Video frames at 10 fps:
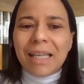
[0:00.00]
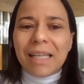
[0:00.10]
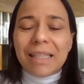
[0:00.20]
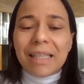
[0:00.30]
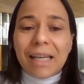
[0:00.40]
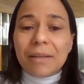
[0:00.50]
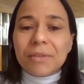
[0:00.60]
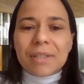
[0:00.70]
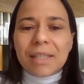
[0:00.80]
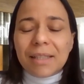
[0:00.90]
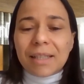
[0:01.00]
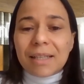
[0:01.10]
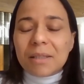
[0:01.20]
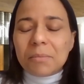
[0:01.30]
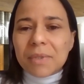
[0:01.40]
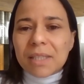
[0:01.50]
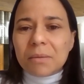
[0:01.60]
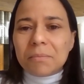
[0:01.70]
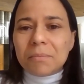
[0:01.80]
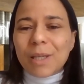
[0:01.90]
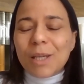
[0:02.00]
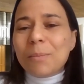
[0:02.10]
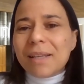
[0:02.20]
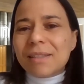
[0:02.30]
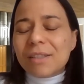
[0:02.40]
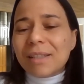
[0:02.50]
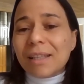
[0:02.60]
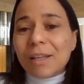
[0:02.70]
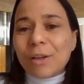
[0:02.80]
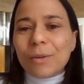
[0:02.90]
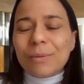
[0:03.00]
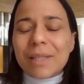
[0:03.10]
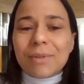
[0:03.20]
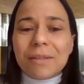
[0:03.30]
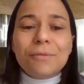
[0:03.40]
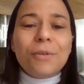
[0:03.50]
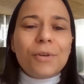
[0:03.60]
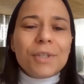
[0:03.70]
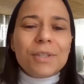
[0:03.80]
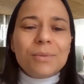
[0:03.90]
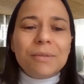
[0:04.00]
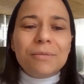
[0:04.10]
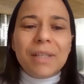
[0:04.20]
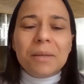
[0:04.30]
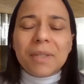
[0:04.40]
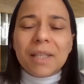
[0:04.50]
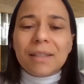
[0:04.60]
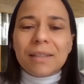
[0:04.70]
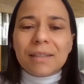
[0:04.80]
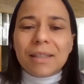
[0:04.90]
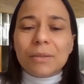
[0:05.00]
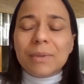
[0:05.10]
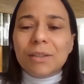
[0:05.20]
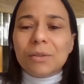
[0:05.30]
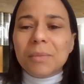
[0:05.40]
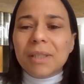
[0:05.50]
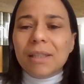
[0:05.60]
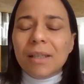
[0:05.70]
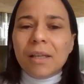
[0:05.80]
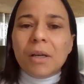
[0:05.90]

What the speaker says: And I have to say there are some key messages that I always reinforce with them that we need to be